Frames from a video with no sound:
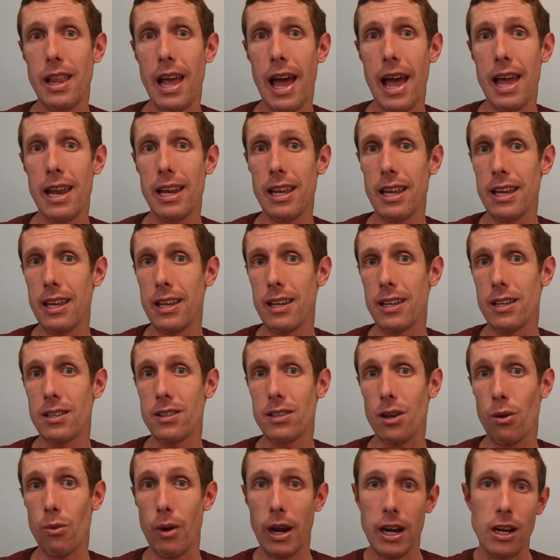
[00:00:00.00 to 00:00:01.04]
that is
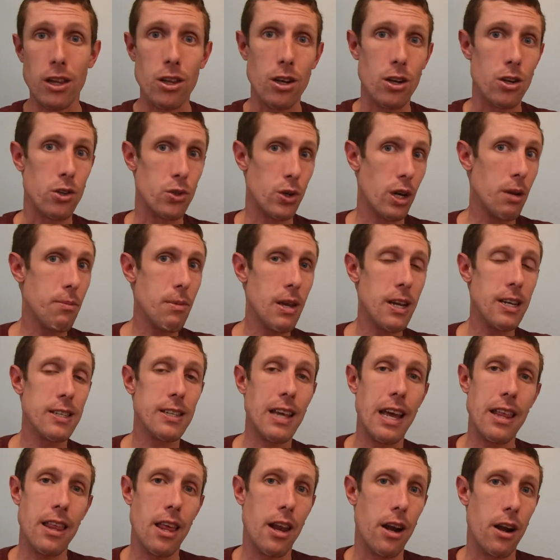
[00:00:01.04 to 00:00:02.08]
a regular drink mix
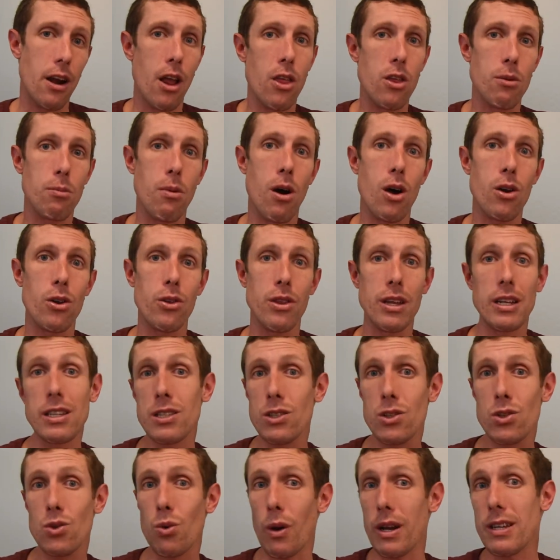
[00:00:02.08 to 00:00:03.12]
and then another bottle
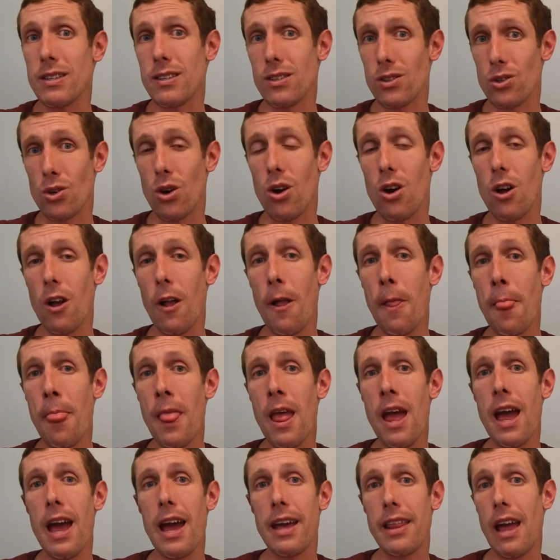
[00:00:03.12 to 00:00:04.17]
that's twice as strong.
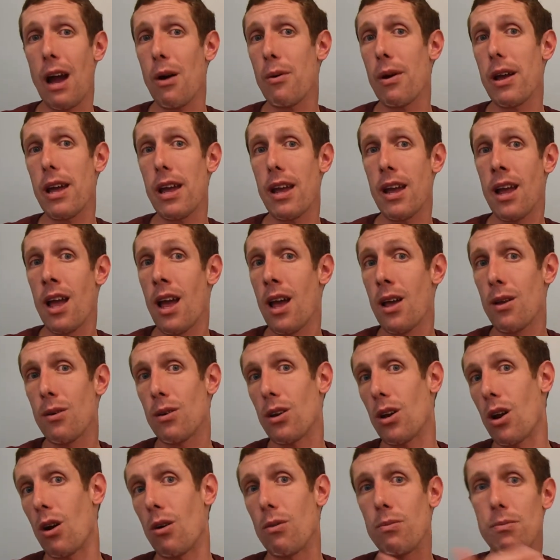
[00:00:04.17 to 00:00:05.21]
That way,
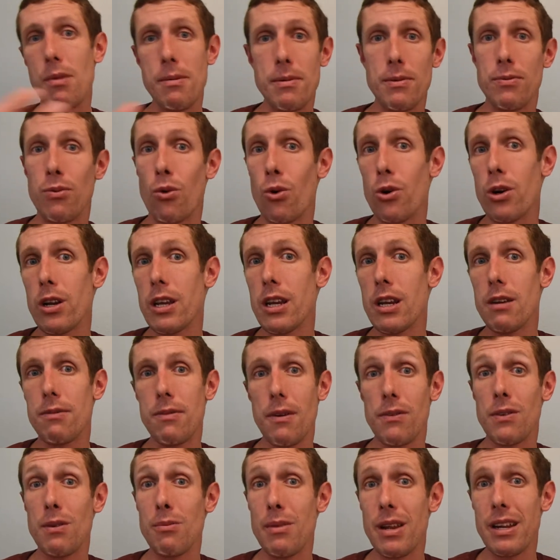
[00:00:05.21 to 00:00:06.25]
maybe 40 to
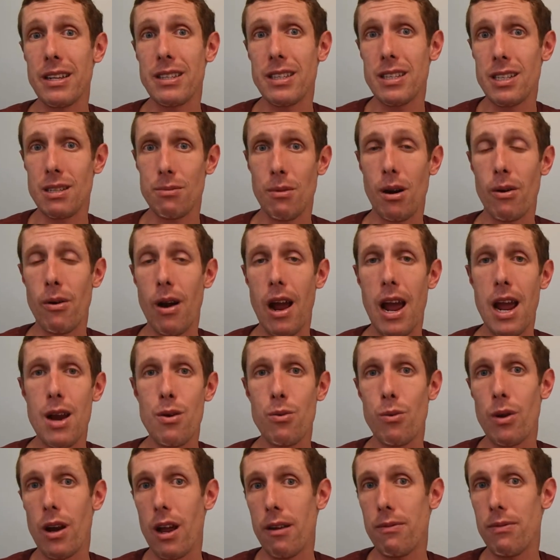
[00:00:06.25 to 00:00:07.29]
50 minutes into my ride,
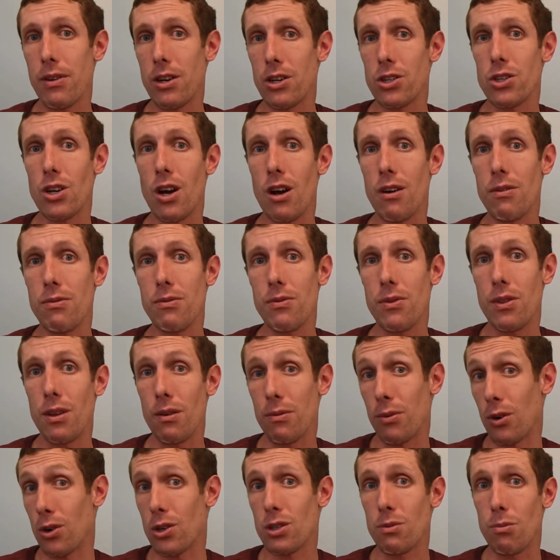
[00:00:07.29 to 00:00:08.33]
when I finish off the
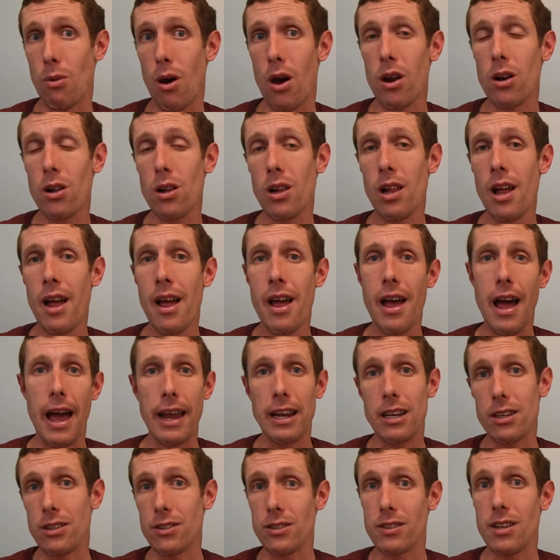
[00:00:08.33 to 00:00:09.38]
first bottle, I
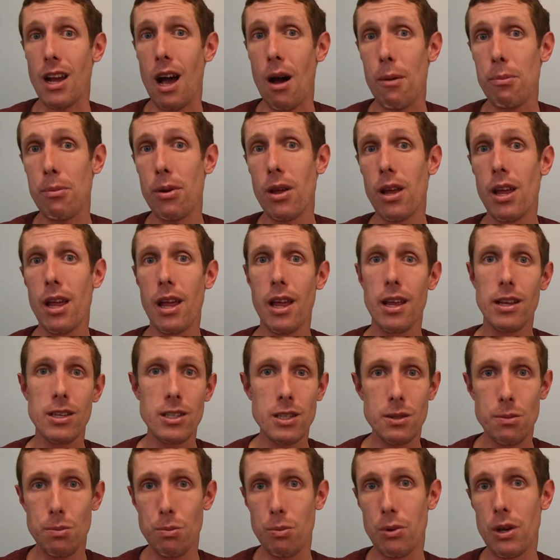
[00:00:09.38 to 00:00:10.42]
can just stop,
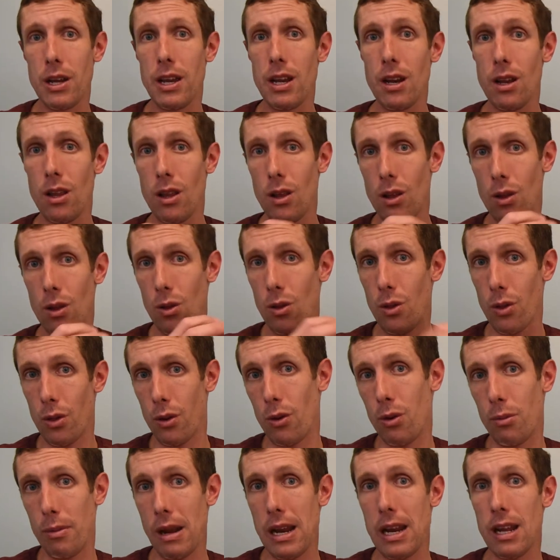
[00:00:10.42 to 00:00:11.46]
split the
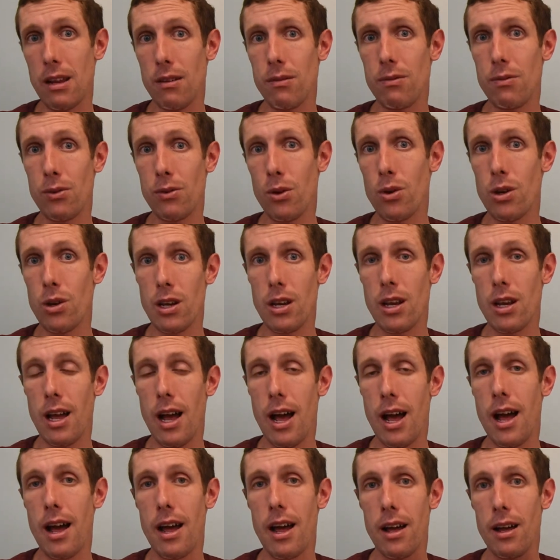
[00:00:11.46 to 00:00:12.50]
remaining fluid
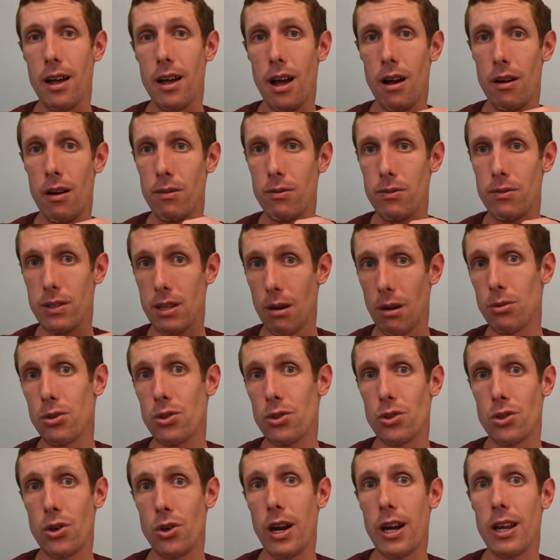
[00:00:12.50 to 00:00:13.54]
of double
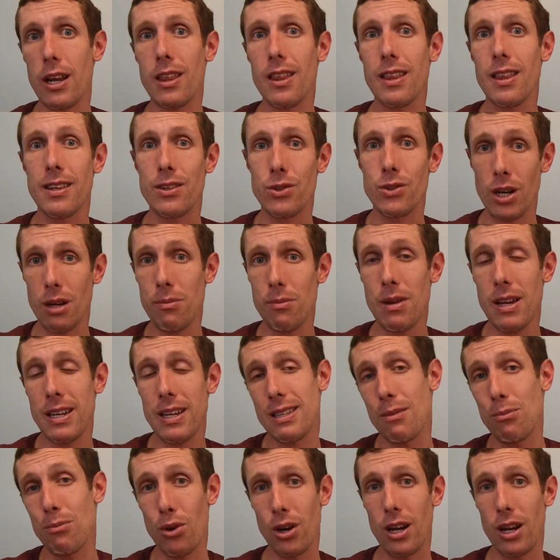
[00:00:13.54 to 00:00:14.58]
strength drink mix
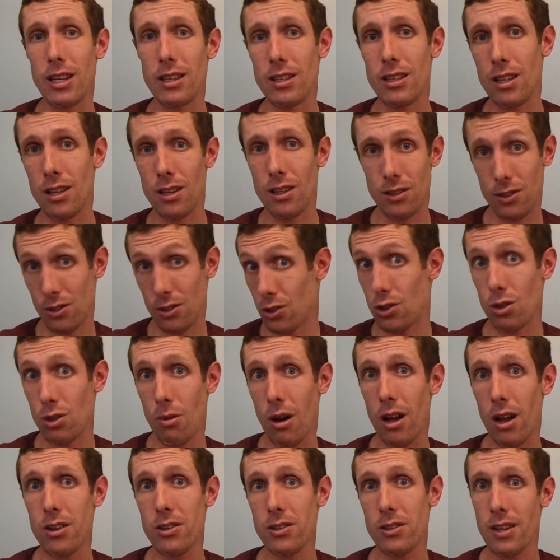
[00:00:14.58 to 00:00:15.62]
and put it into the 2
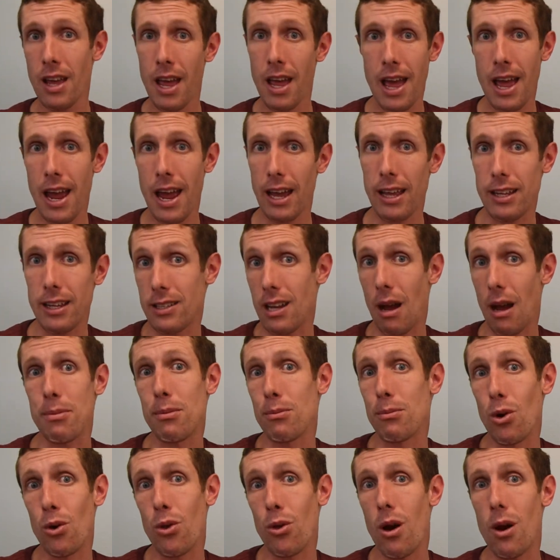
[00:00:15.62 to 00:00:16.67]
bottles and top
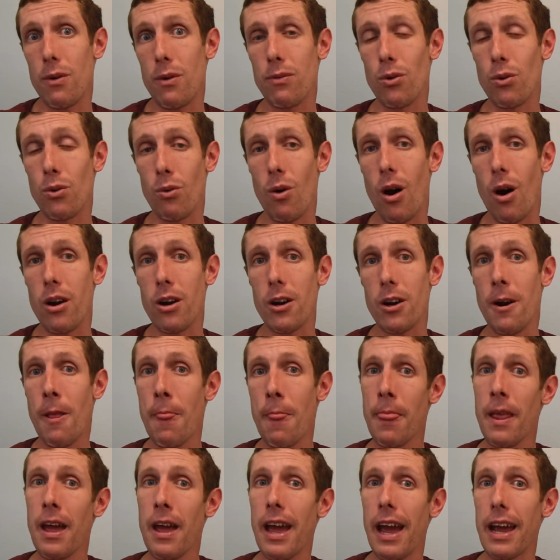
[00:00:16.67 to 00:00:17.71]
them both off with water,
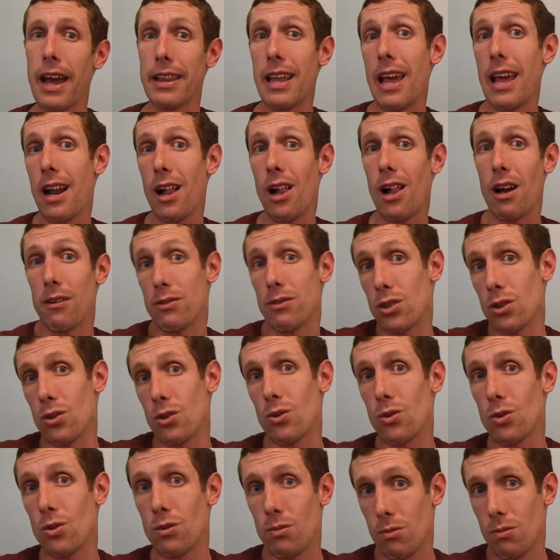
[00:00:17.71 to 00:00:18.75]
and then I'll have
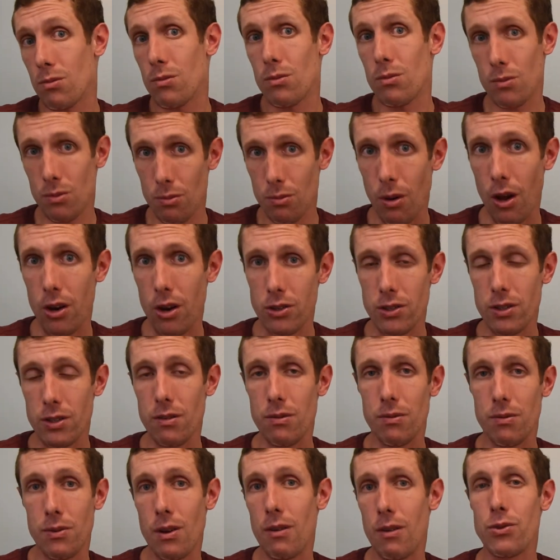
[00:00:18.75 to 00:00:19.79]
2 bottles
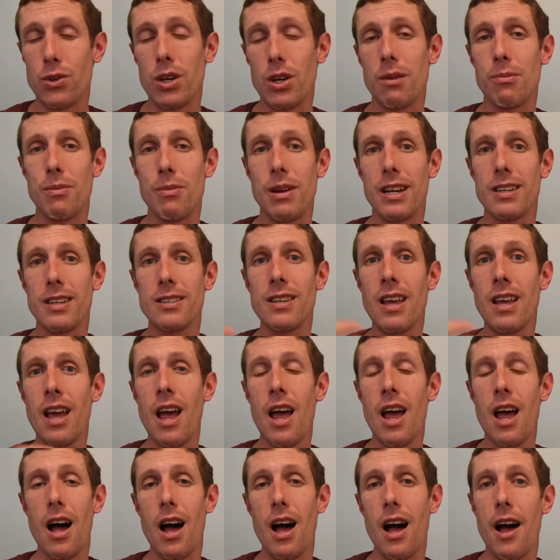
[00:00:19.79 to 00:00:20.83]
of drink mix
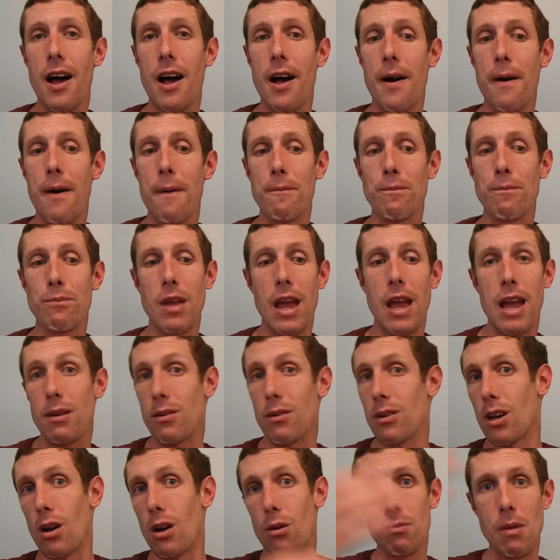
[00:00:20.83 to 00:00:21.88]

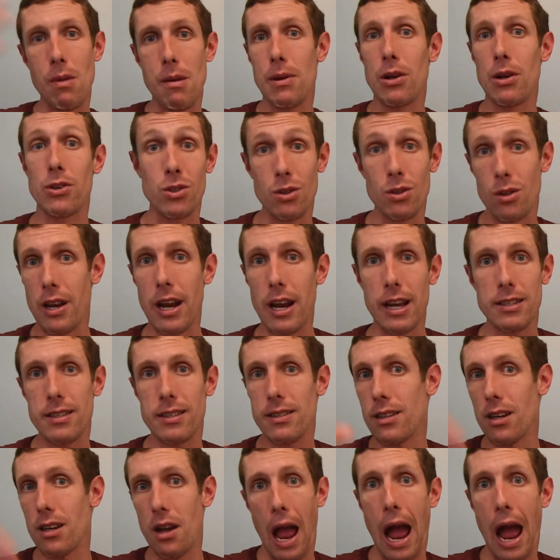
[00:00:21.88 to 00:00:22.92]
and maybe I'll do the next
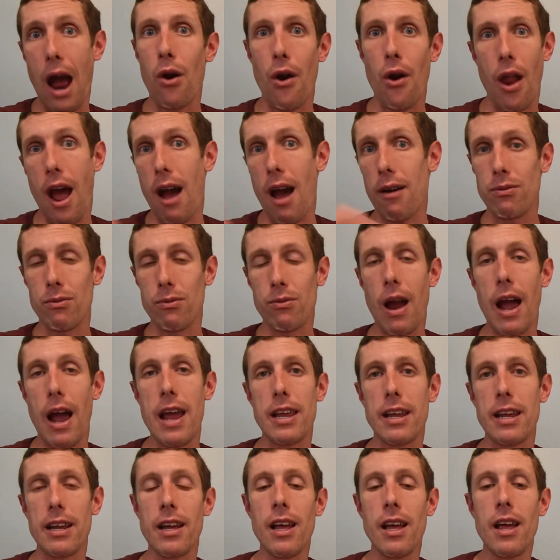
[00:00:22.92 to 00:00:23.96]
hour and a half of
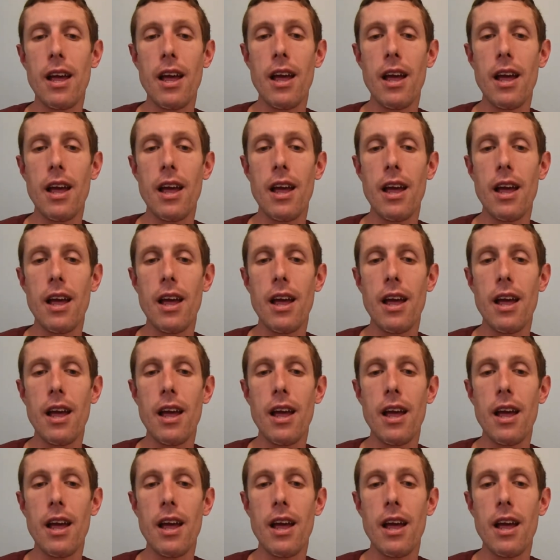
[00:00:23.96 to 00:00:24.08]
riding